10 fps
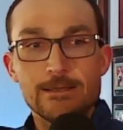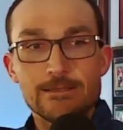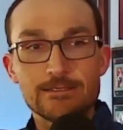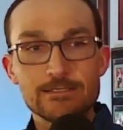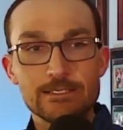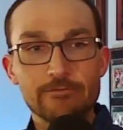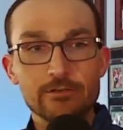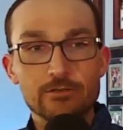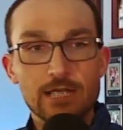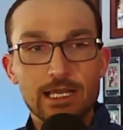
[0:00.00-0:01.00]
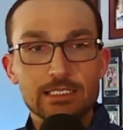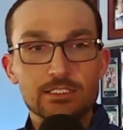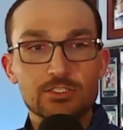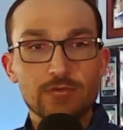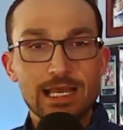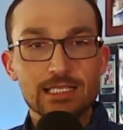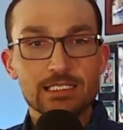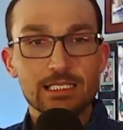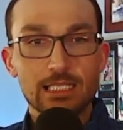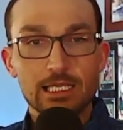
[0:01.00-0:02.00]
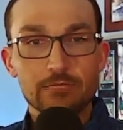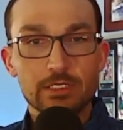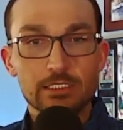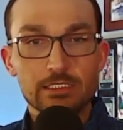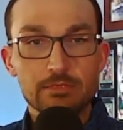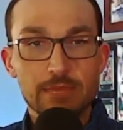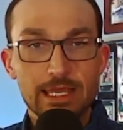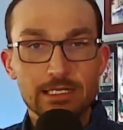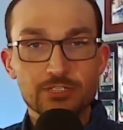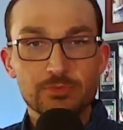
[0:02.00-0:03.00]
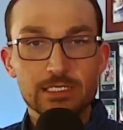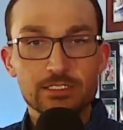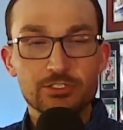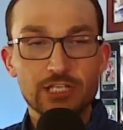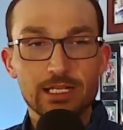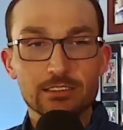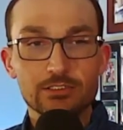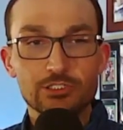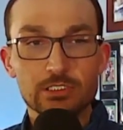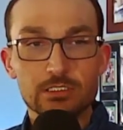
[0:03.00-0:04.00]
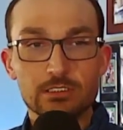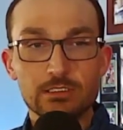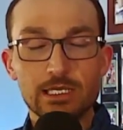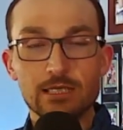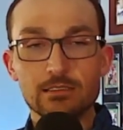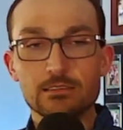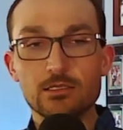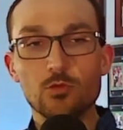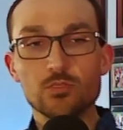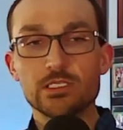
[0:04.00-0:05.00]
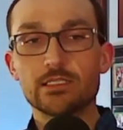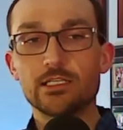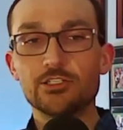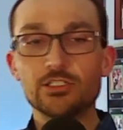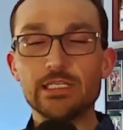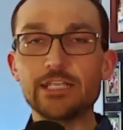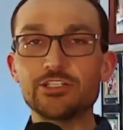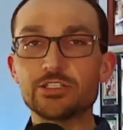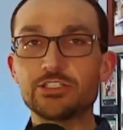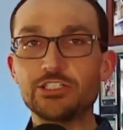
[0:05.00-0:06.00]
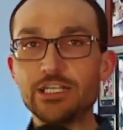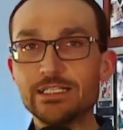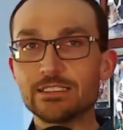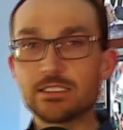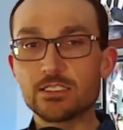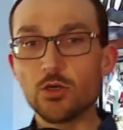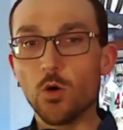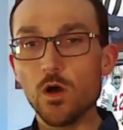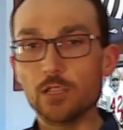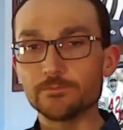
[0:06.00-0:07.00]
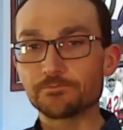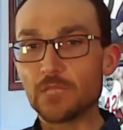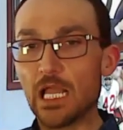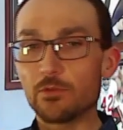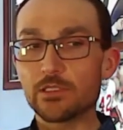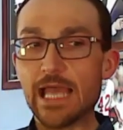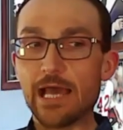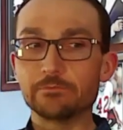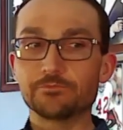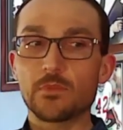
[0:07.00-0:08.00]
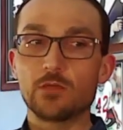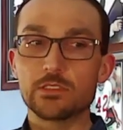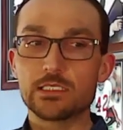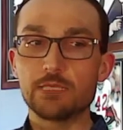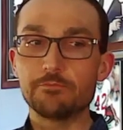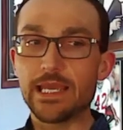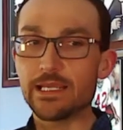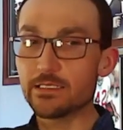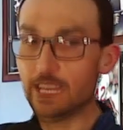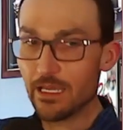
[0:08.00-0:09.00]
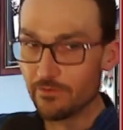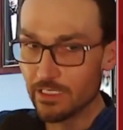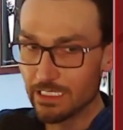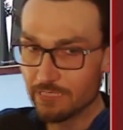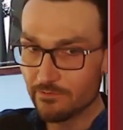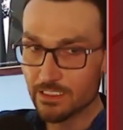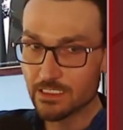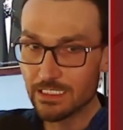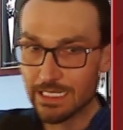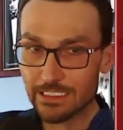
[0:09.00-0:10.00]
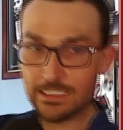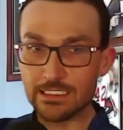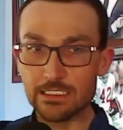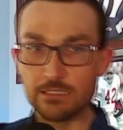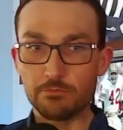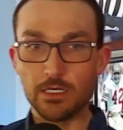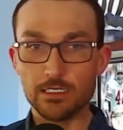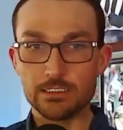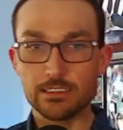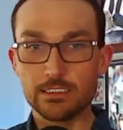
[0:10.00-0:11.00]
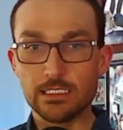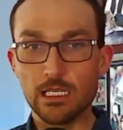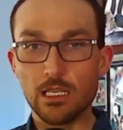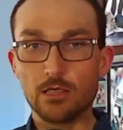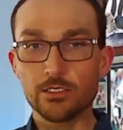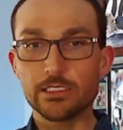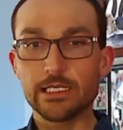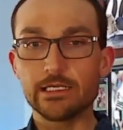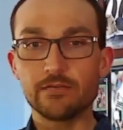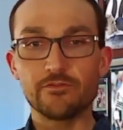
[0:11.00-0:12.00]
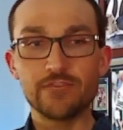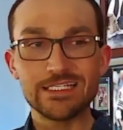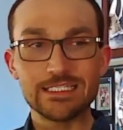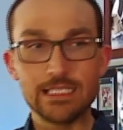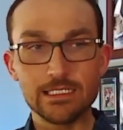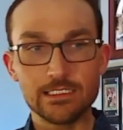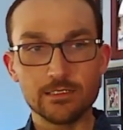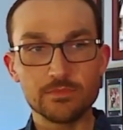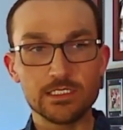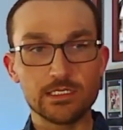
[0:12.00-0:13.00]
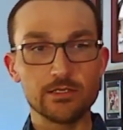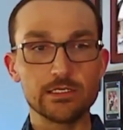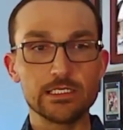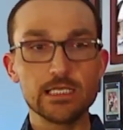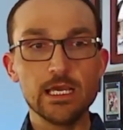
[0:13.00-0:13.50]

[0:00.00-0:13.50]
This has given rise to asset liability management challenges. Yeah, it's almost like they should teach us shit in school. How about that? With some banks having invested excess deposits in longer-dated fixed-income securities